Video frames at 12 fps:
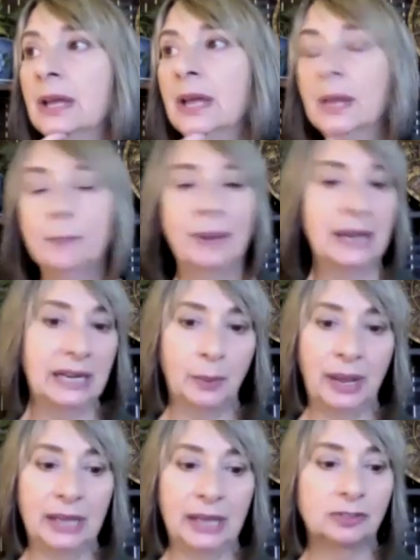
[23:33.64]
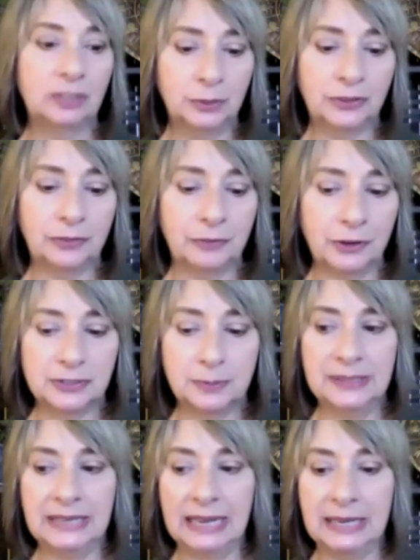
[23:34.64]
But anyway, she was the first to
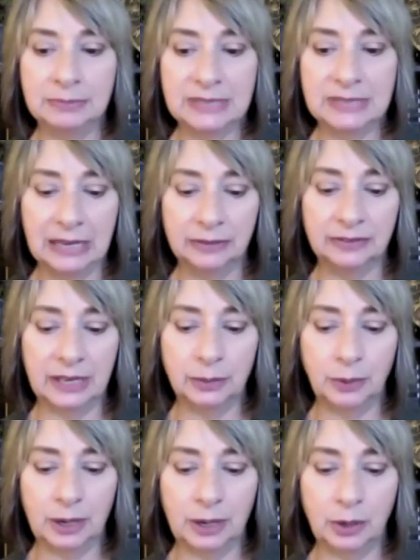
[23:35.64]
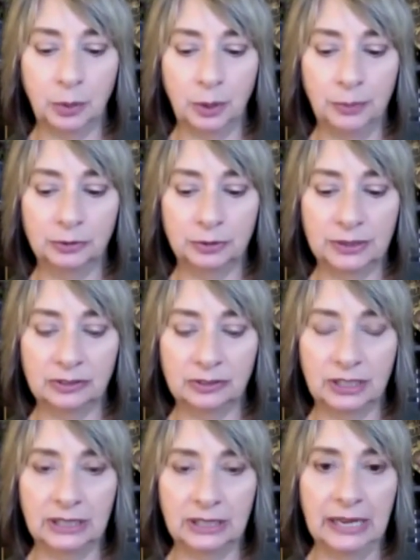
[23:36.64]
be named outside Greco-Roman
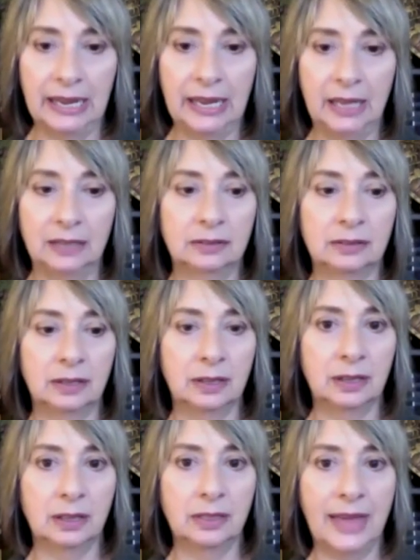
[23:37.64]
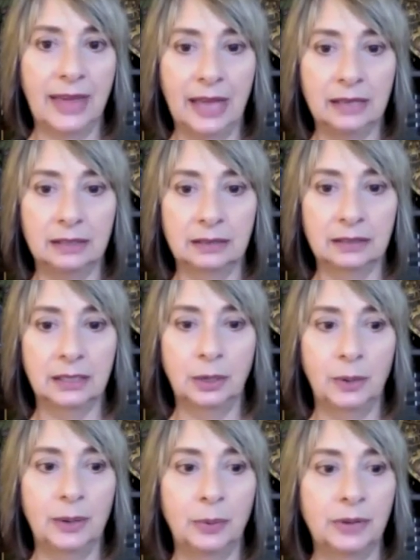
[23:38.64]
tradition, and that,
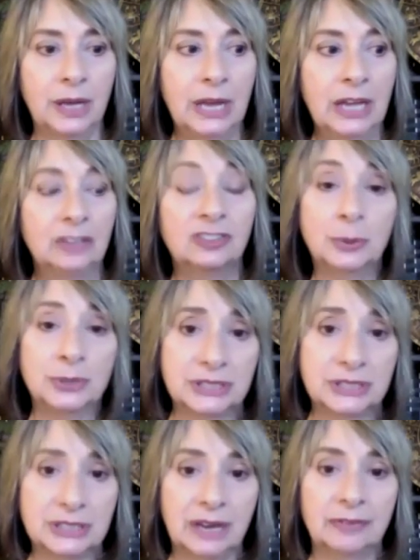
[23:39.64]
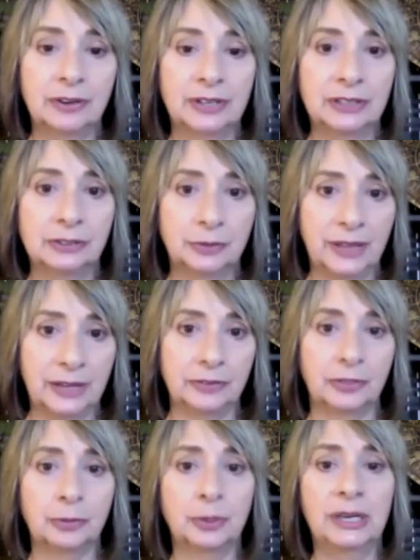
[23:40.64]
she was discovered in
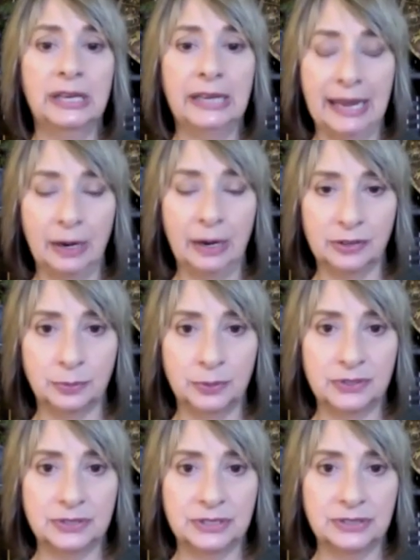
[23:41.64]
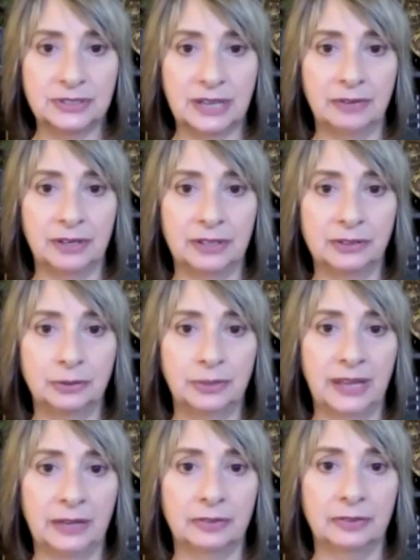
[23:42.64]
2003. Eris was discovered in
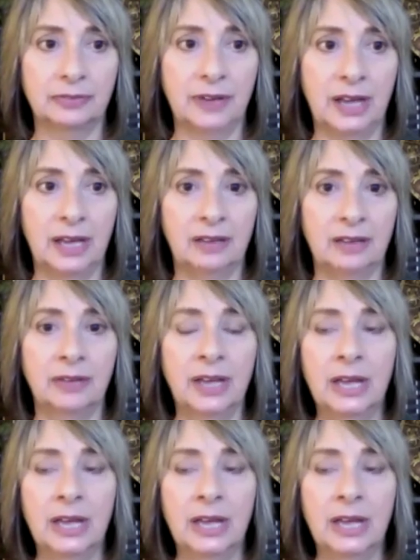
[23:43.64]
2005.